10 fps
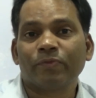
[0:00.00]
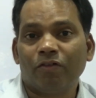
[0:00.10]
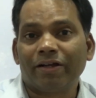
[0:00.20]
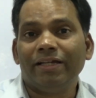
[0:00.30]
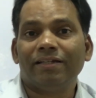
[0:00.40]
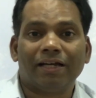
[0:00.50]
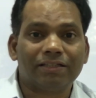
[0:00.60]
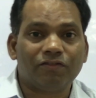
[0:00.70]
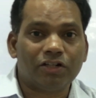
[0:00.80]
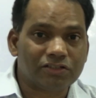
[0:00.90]
okay, in
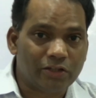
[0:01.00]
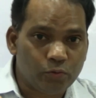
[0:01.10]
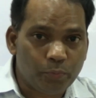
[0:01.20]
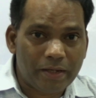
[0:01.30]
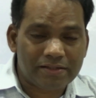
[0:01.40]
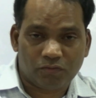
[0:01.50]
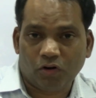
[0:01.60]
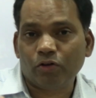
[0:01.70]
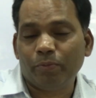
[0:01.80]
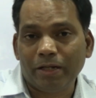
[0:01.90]
other words, the UPSC,
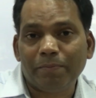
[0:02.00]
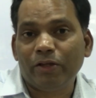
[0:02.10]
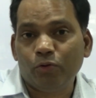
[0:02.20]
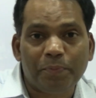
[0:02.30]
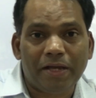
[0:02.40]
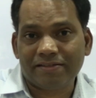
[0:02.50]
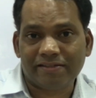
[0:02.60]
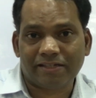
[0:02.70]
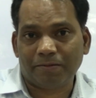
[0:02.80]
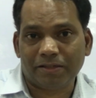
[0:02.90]
what do you mean by
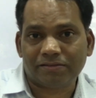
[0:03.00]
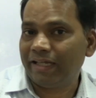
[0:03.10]
UPSC syllabus?